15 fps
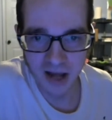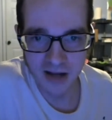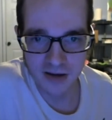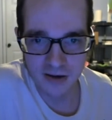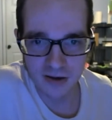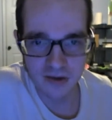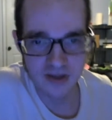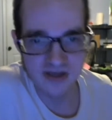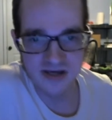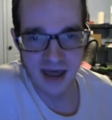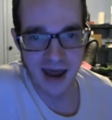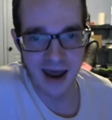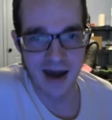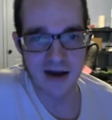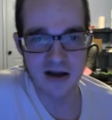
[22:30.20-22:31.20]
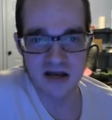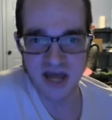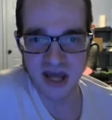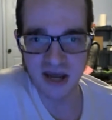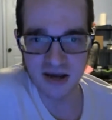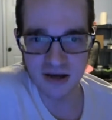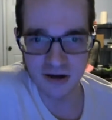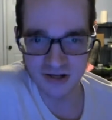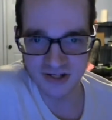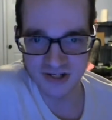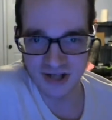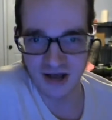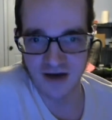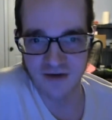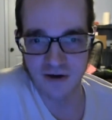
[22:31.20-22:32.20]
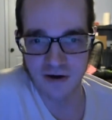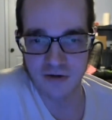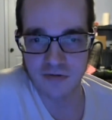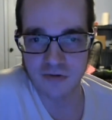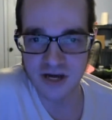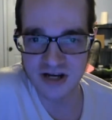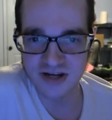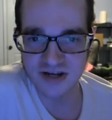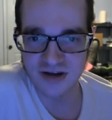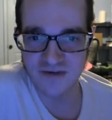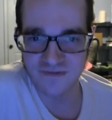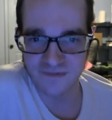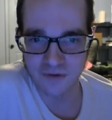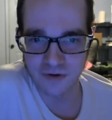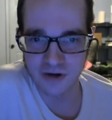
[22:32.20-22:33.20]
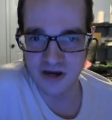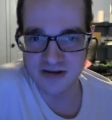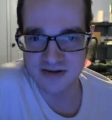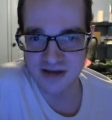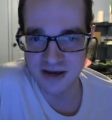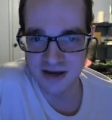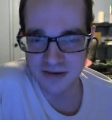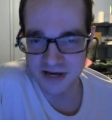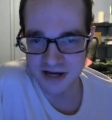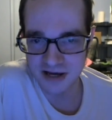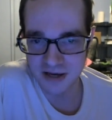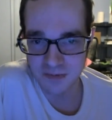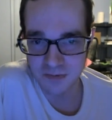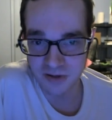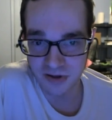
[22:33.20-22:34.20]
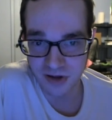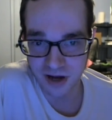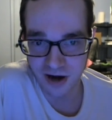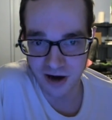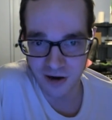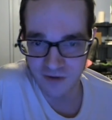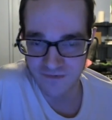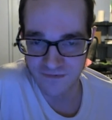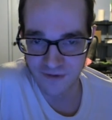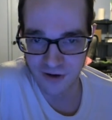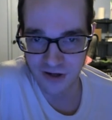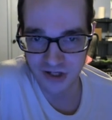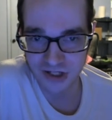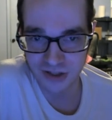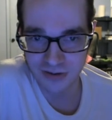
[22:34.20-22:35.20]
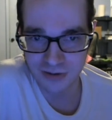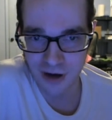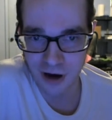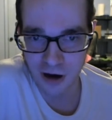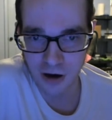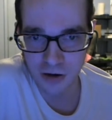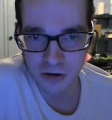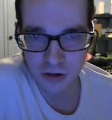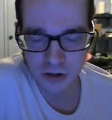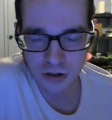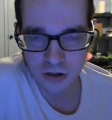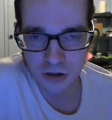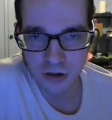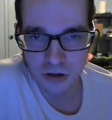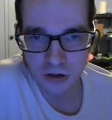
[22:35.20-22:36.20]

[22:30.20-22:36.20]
But, yeah, get yourself a region-free DVD player, first of all.